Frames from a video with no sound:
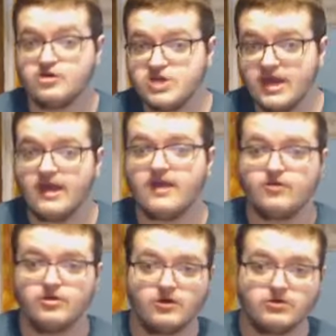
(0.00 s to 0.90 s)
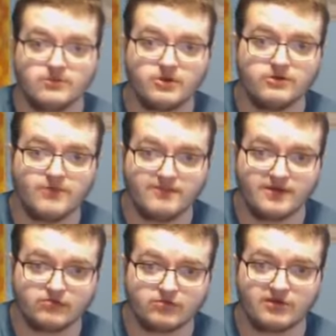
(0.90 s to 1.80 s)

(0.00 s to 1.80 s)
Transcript: and share if you know someone who might be